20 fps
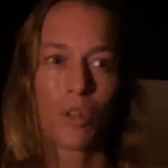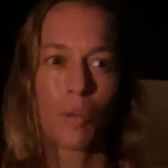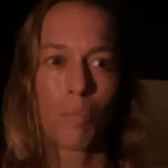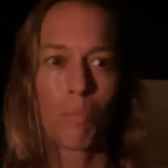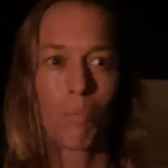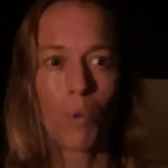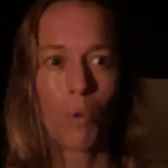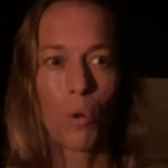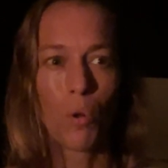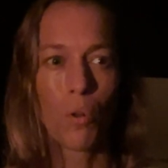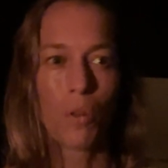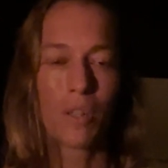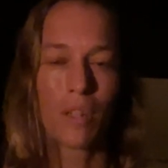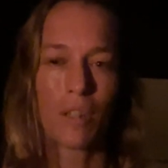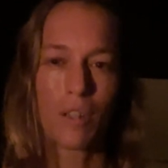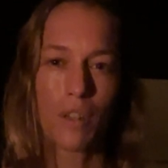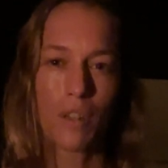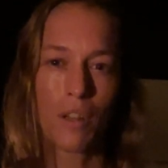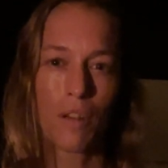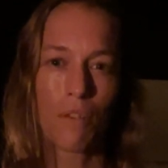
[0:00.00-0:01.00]
mold
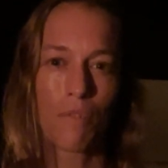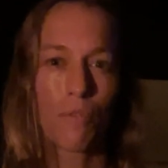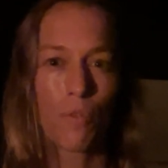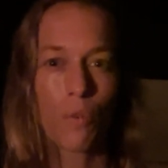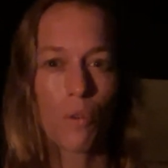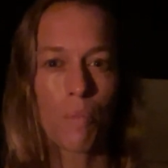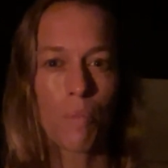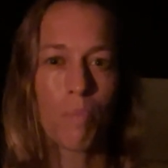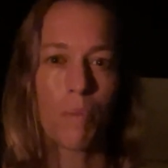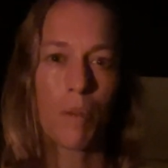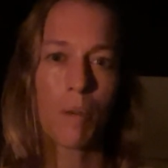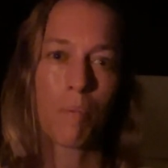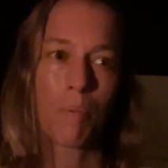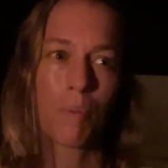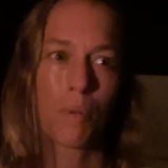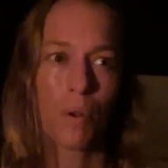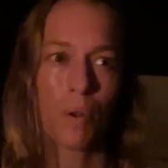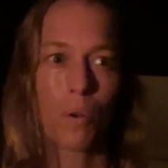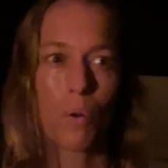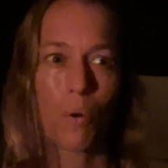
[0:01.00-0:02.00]
and conform
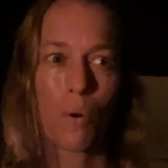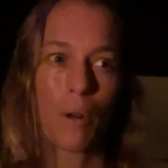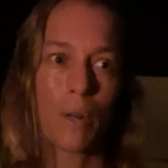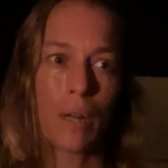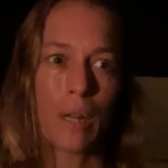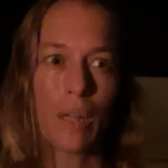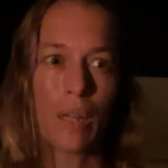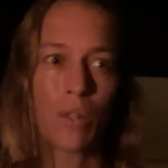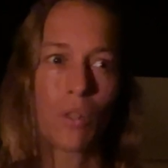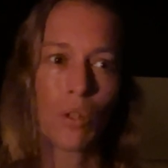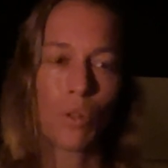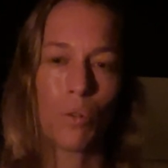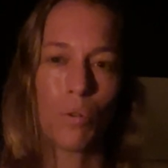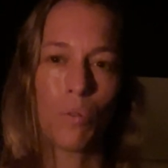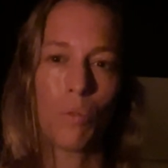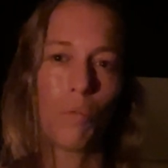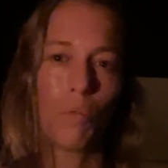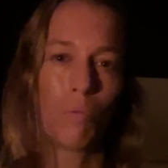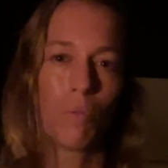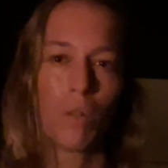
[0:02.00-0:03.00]
people according
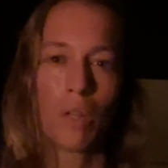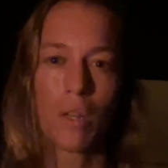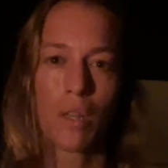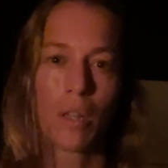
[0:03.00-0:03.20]
to